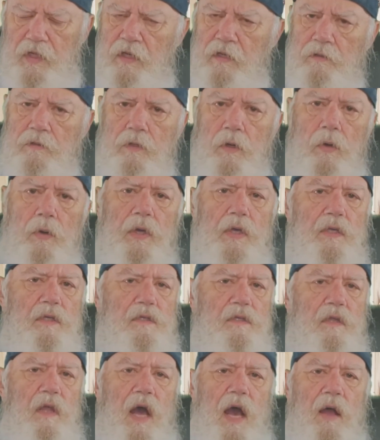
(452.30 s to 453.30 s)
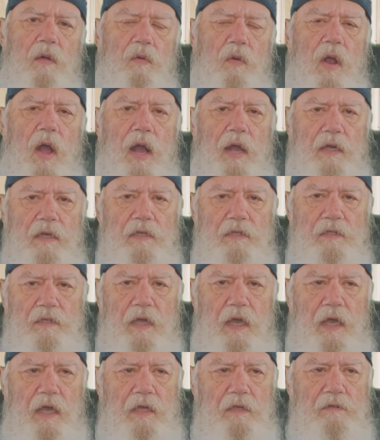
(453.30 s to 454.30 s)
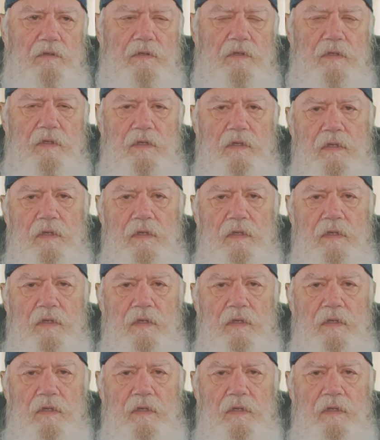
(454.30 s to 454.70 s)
So it's not rocket science.